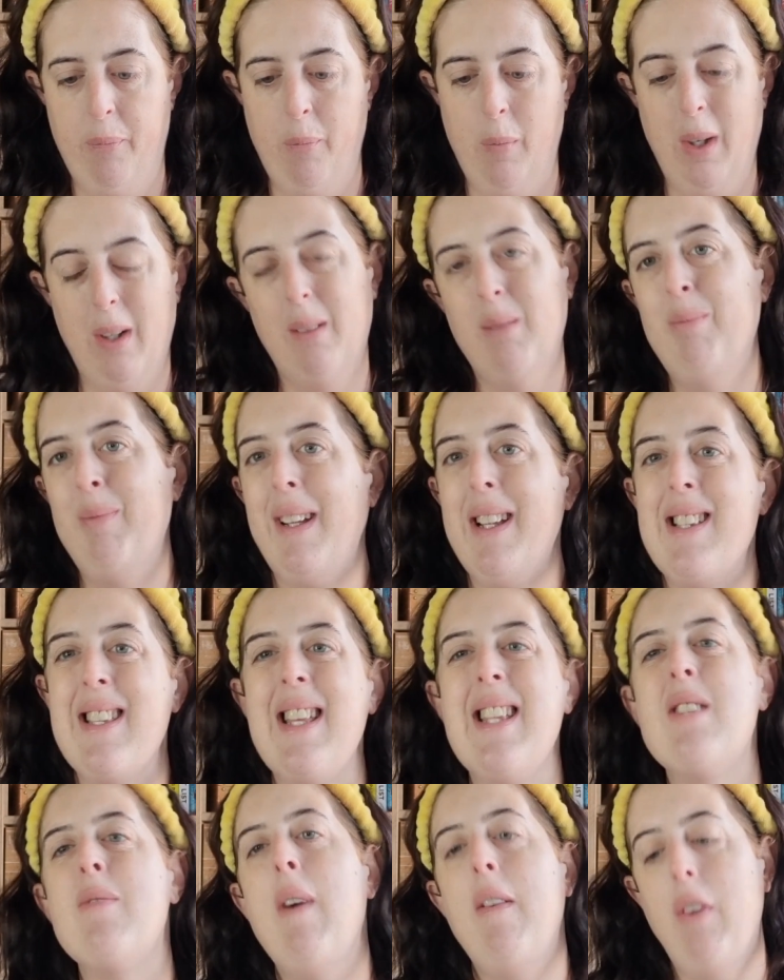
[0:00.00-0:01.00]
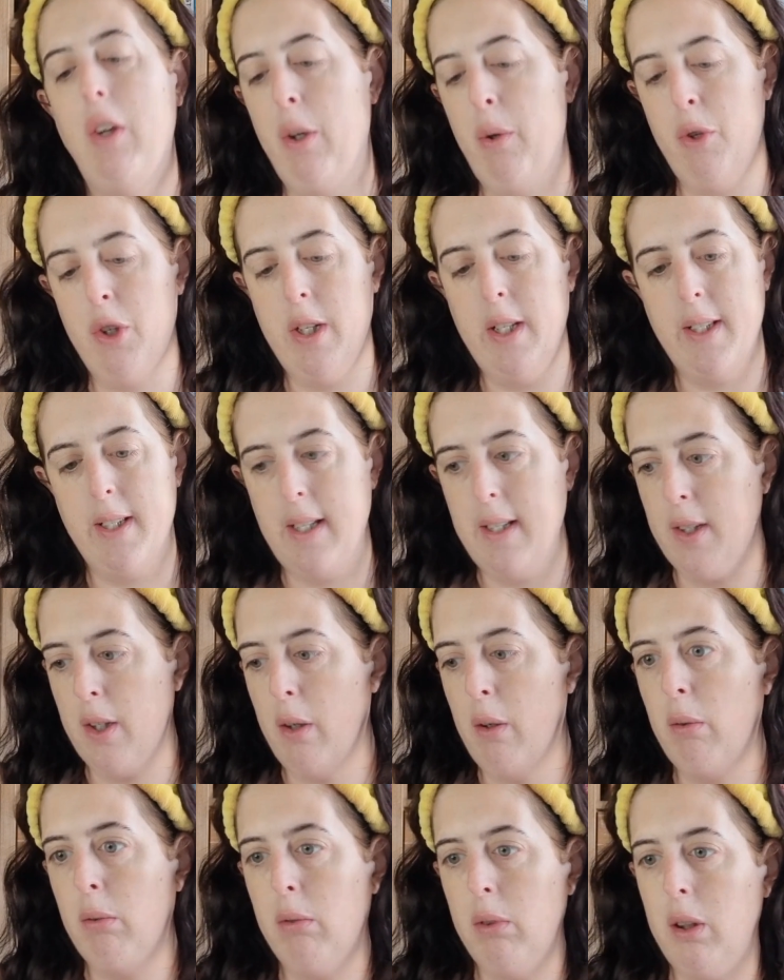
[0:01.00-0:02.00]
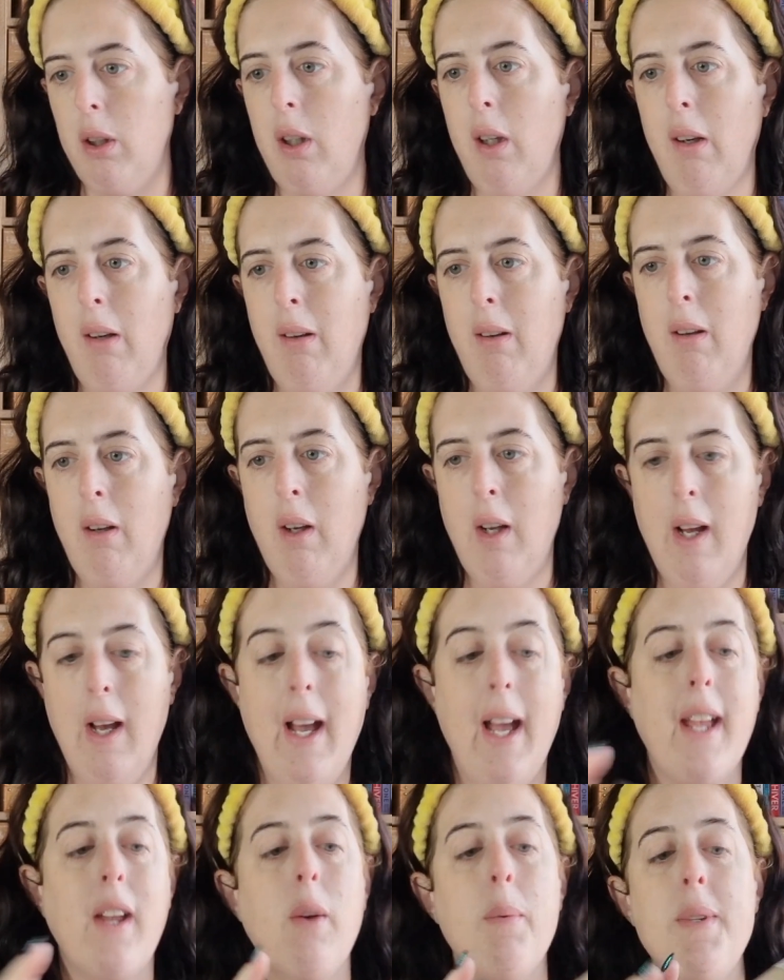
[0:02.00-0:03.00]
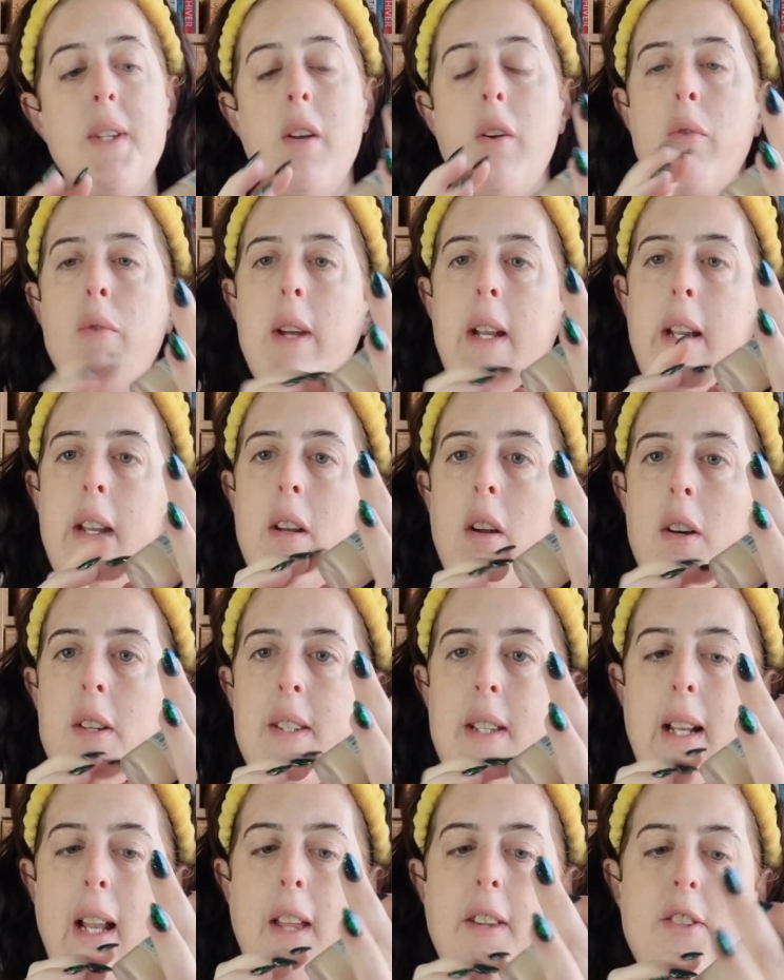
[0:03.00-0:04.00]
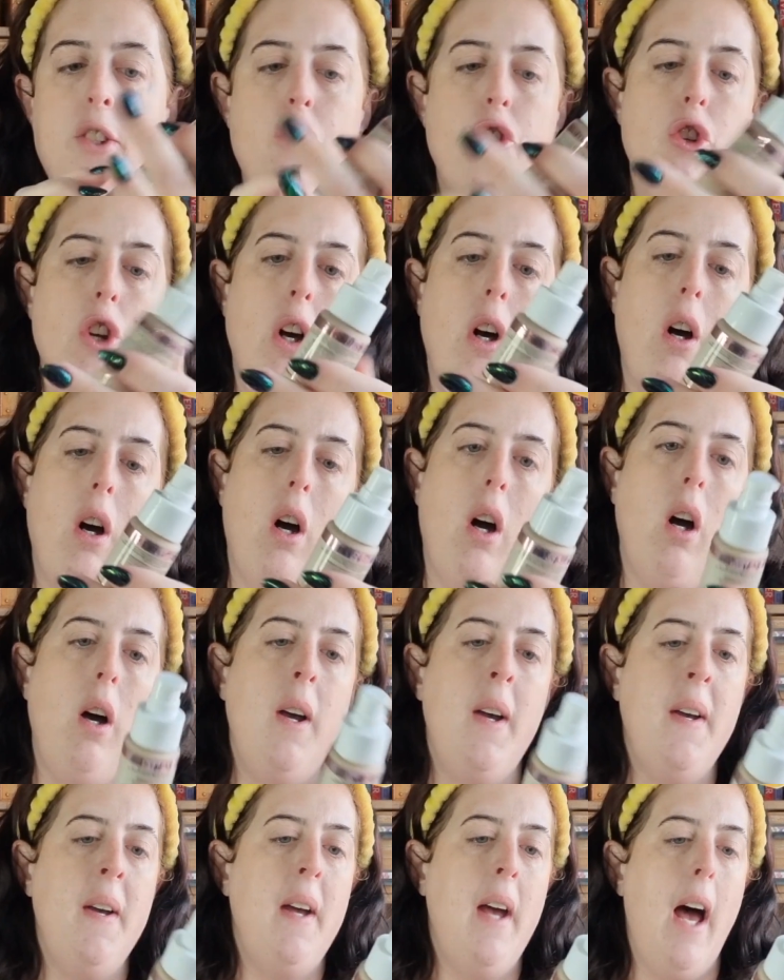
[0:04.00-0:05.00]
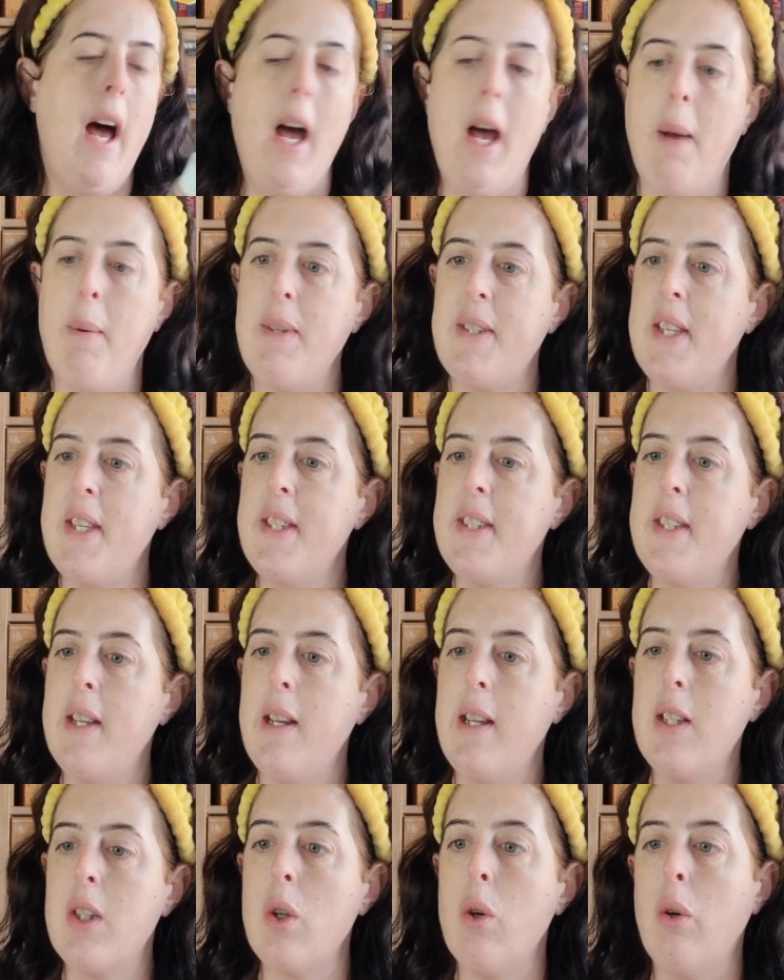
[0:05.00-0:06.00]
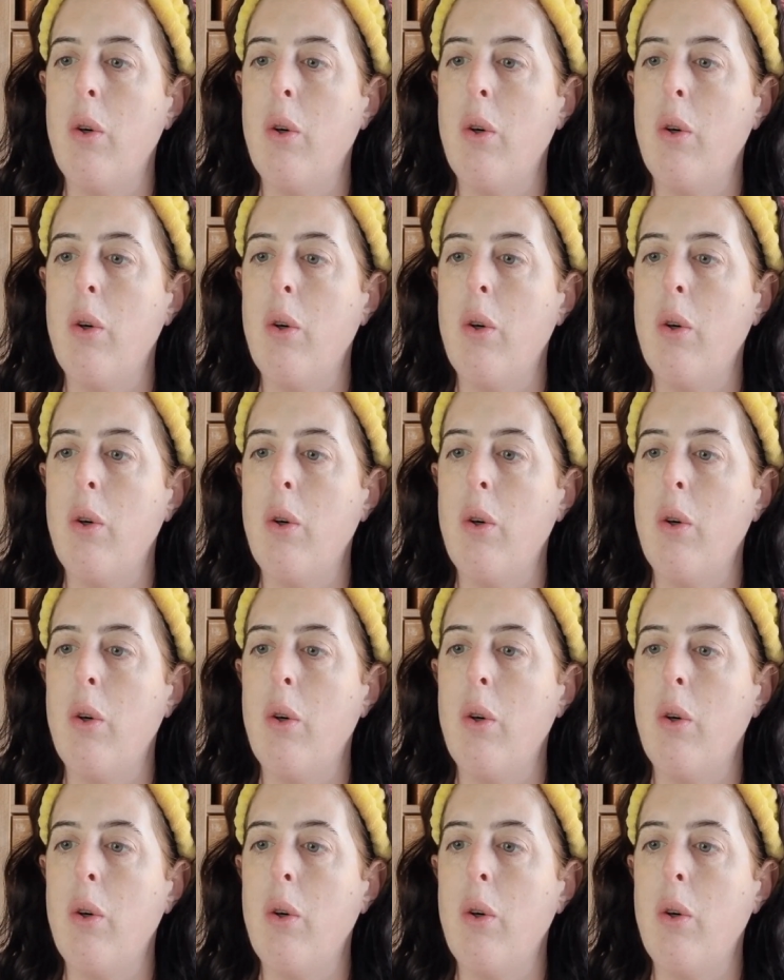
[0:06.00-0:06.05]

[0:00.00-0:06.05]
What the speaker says: Well, it's revolution, isn't it? So It comes in a really nice glass jar. It says so it's